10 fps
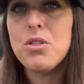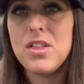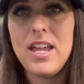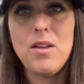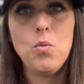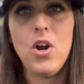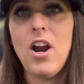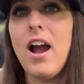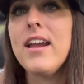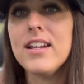thin
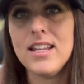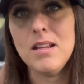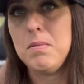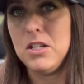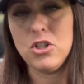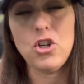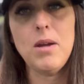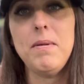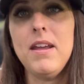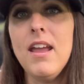where I could get
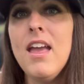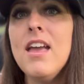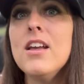pinstriping.